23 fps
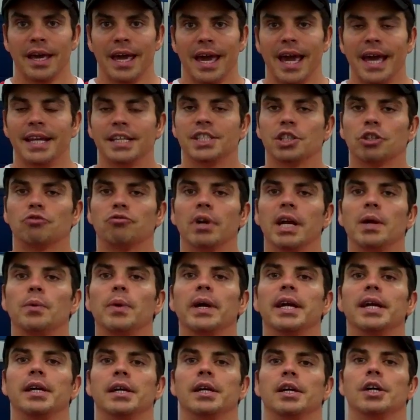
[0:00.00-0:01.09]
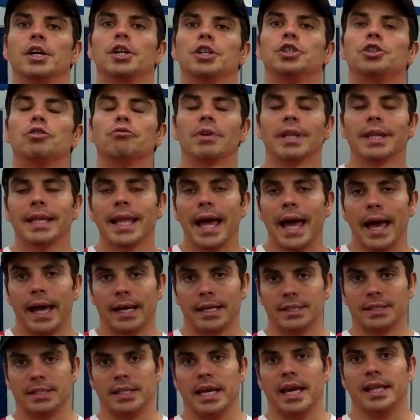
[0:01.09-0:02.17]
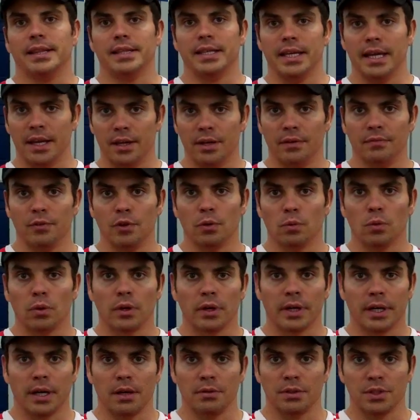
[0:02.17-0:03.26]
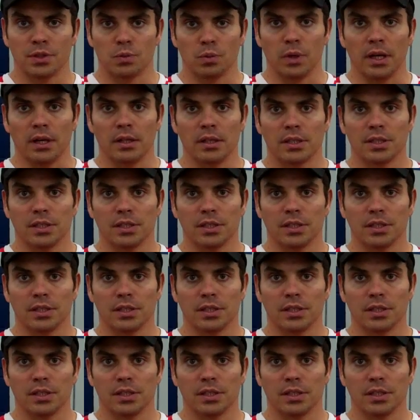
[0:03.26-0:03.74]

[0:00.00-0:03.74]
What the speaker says: And it's a great way to relax at the end of your workout as well.